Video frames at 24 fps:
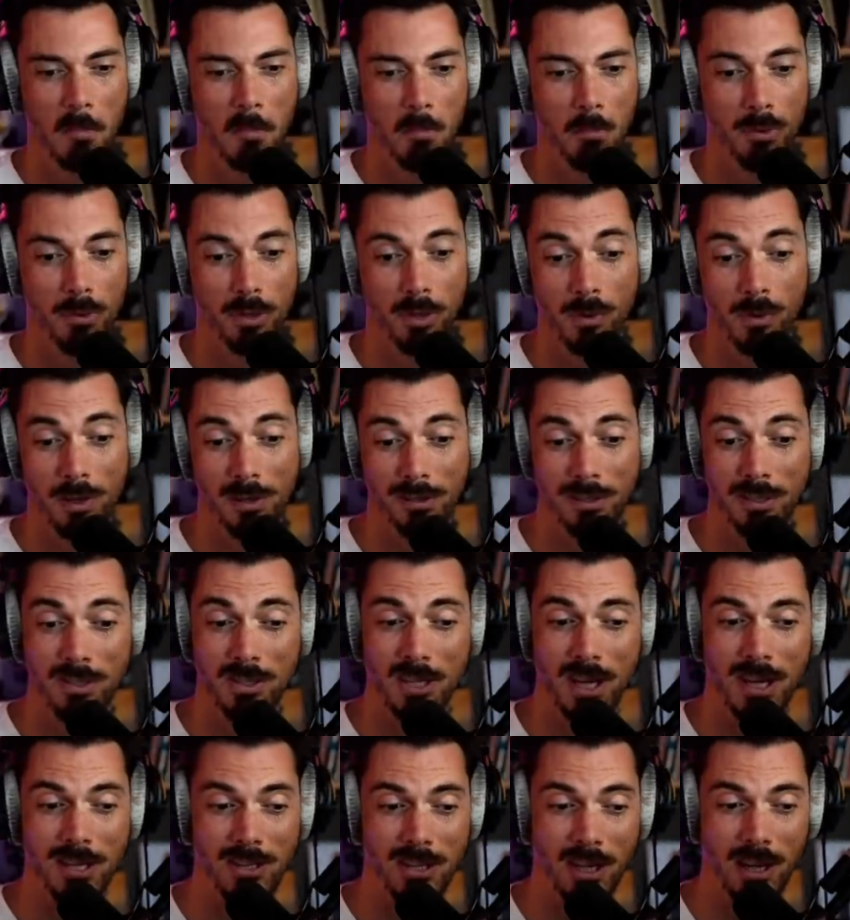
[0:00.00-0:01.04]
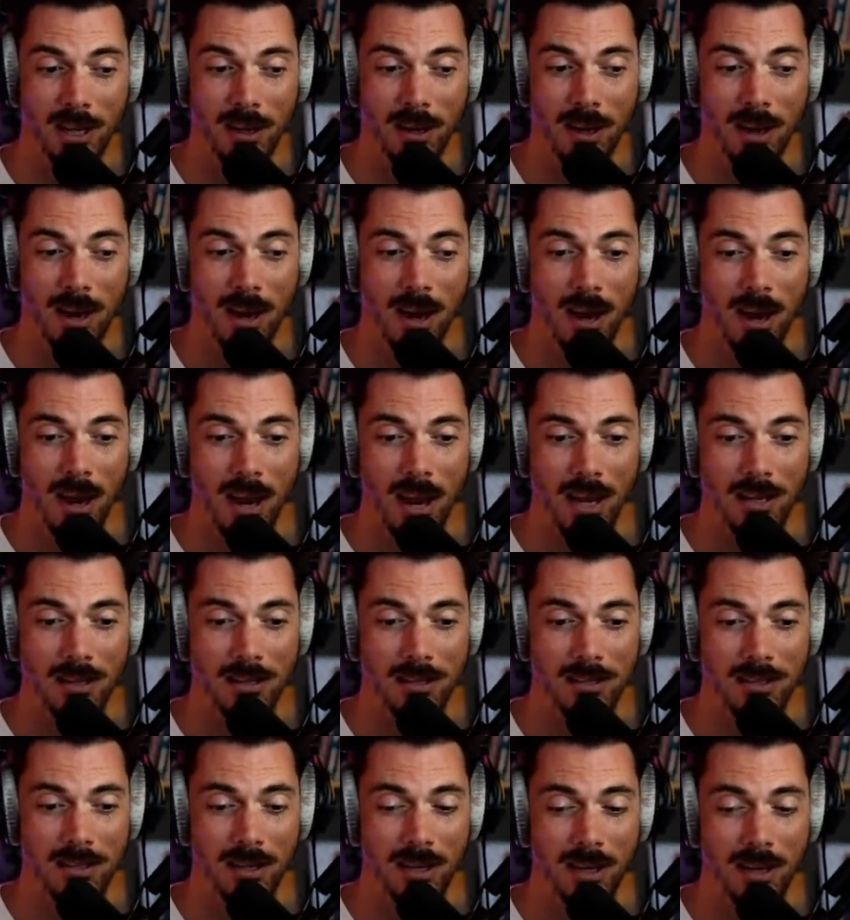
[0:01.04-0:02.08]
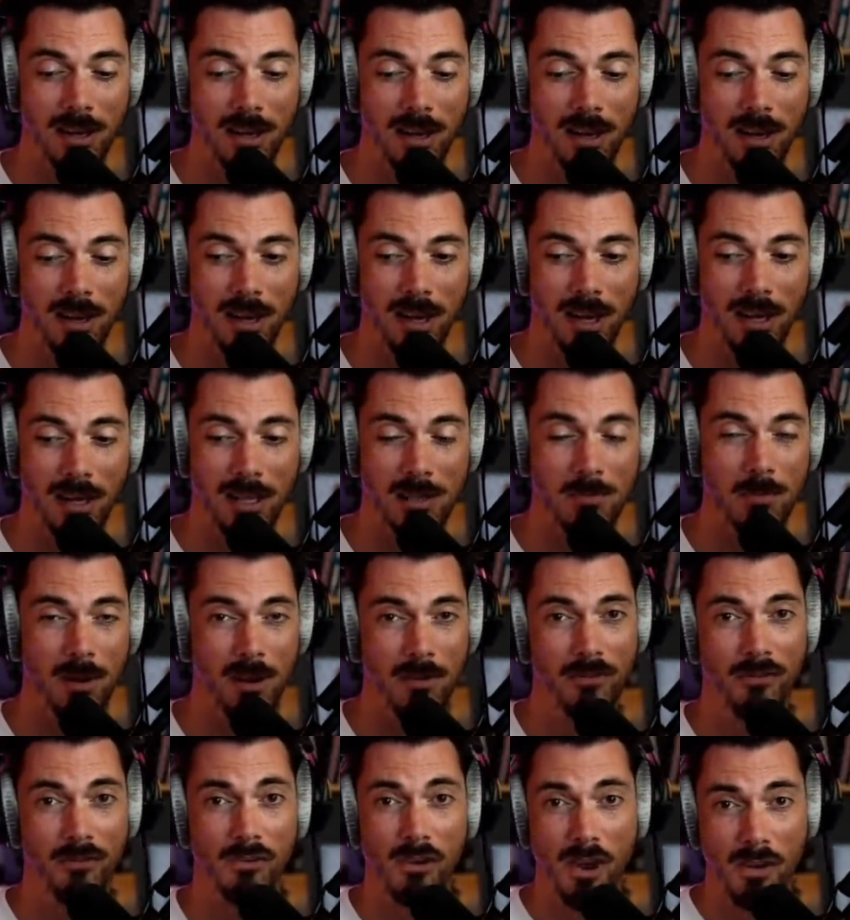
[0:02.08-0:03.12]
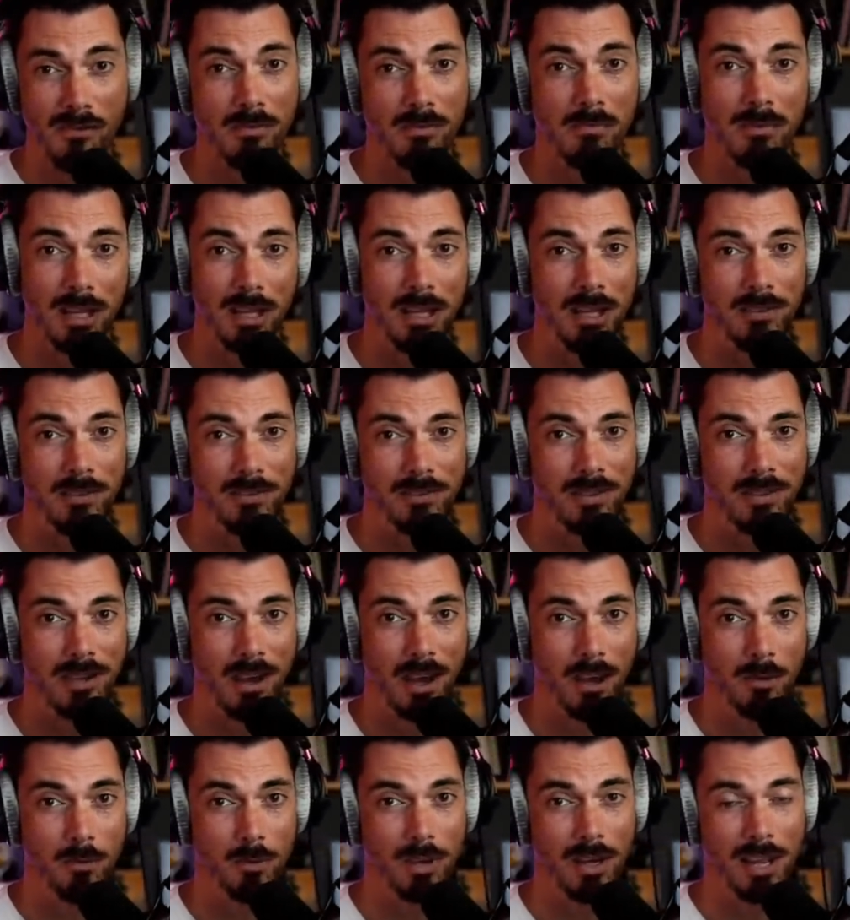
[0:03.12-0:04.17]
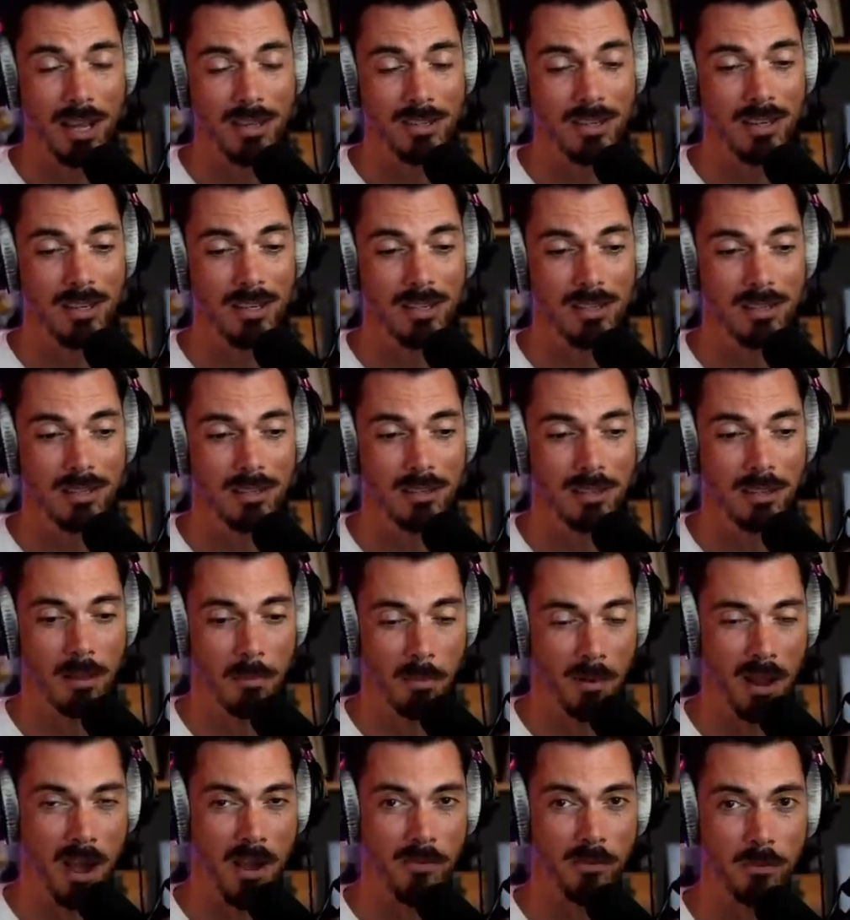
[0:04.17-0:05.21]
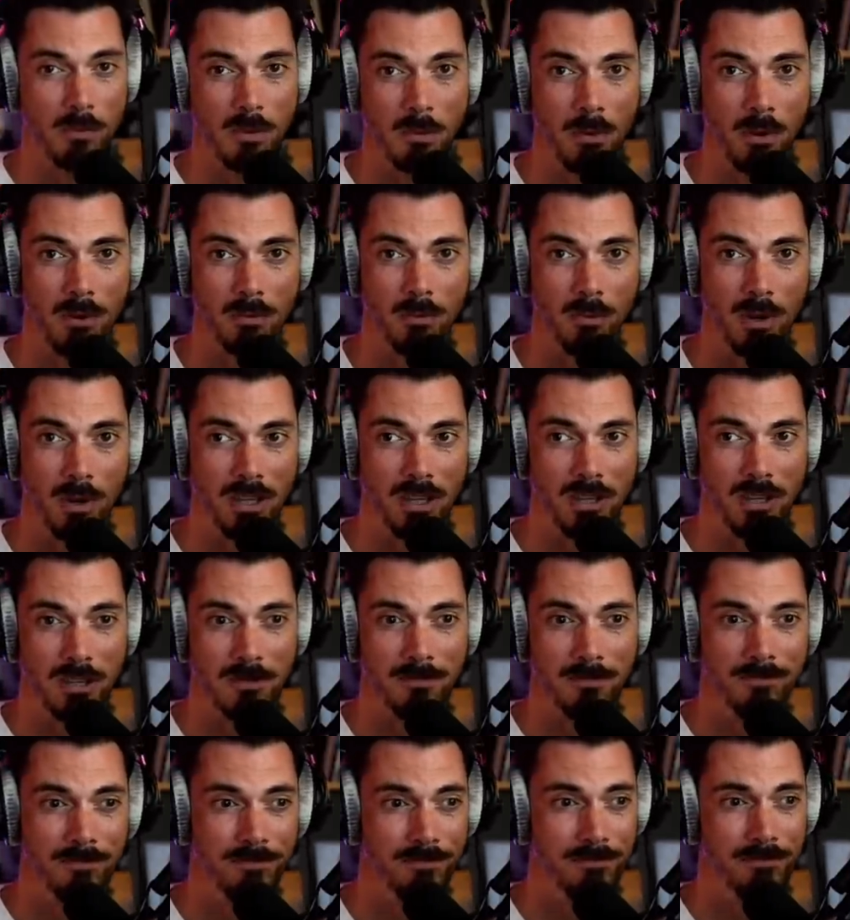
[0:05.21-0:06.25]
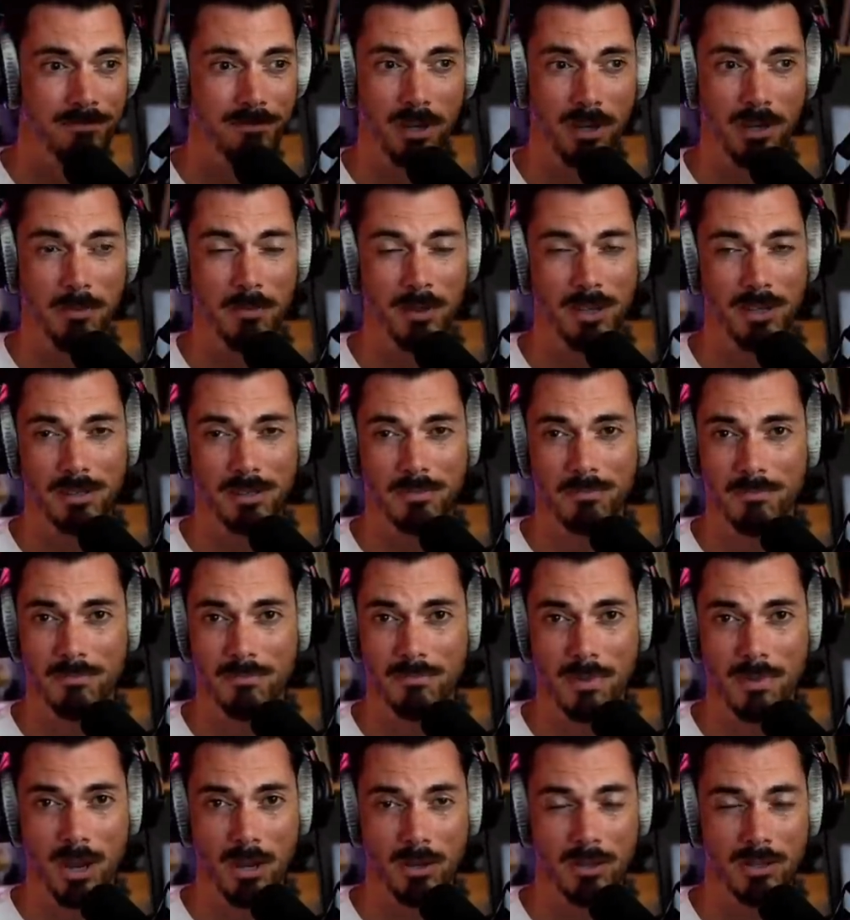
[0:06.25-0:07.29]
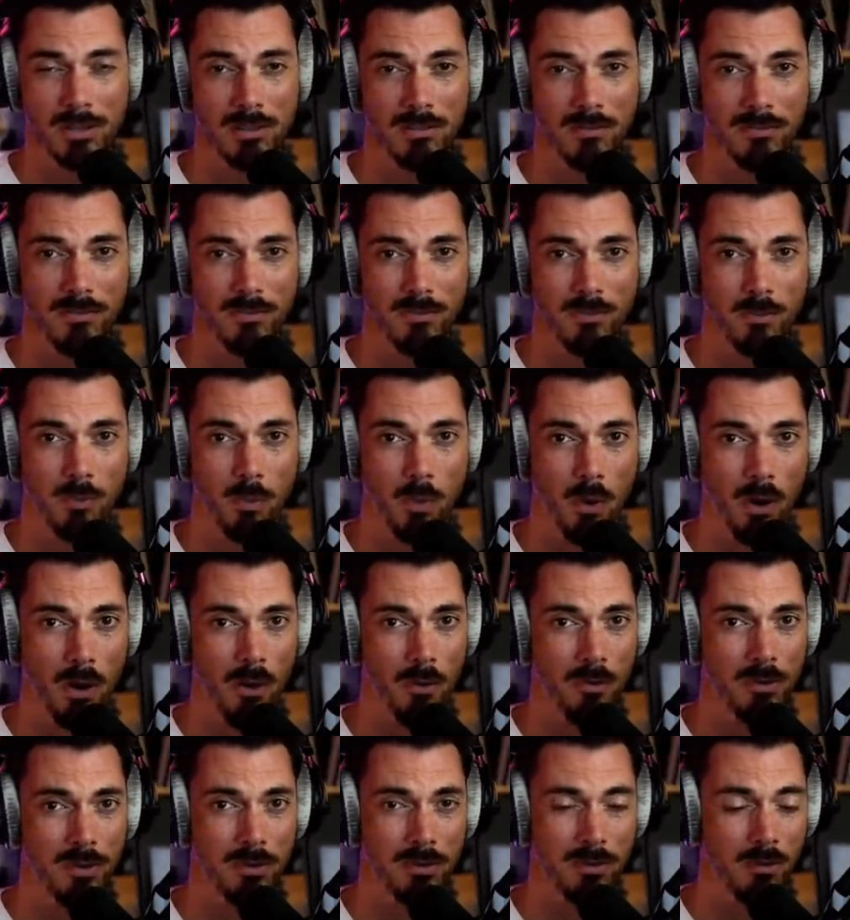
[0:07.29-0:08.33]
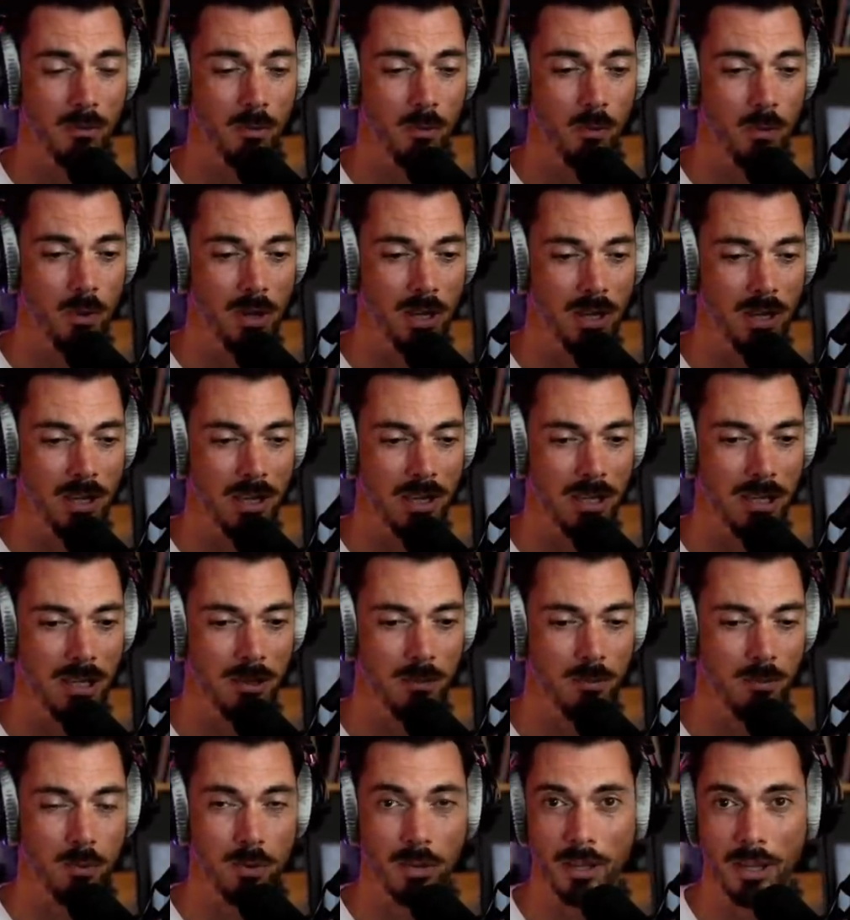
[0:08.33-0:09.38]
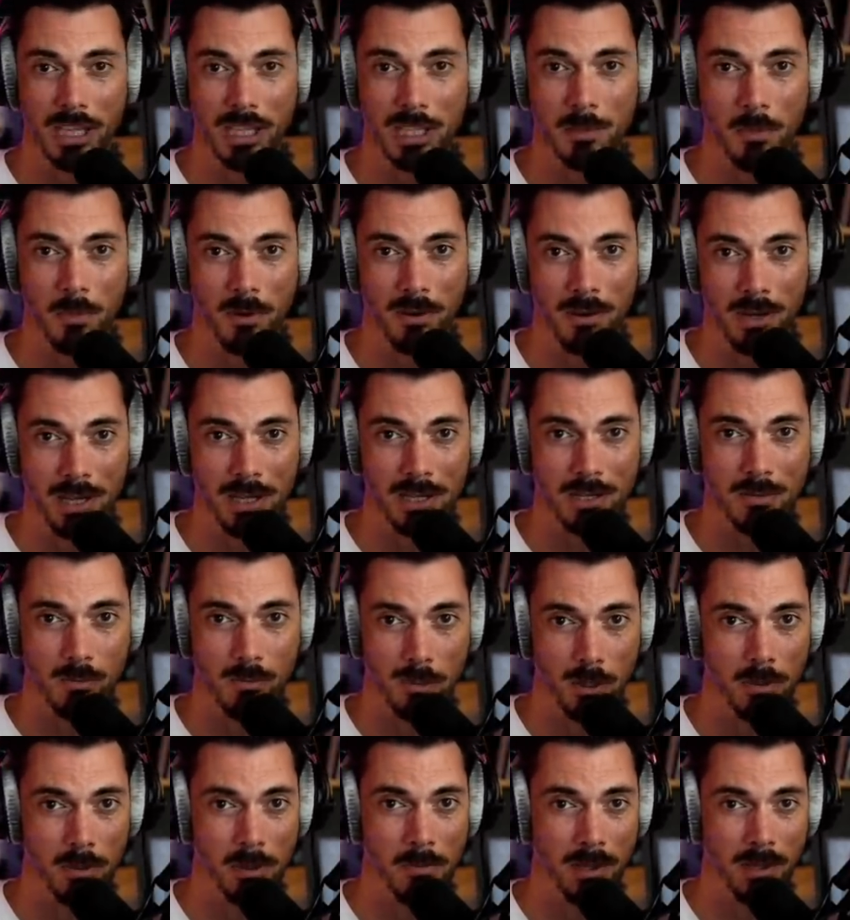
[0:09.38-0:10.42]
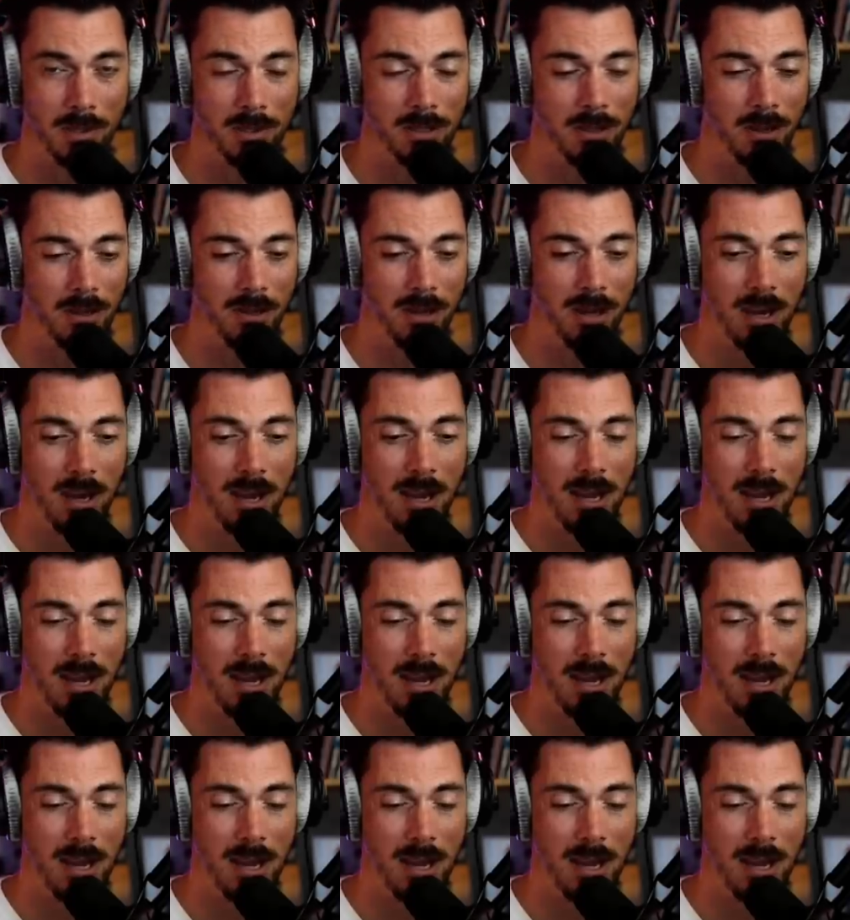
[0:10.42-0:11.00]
But the world is changing. And it is my fervent belief that Unreal Engine is the platform upon which pretty much most of what we will experience will be built on.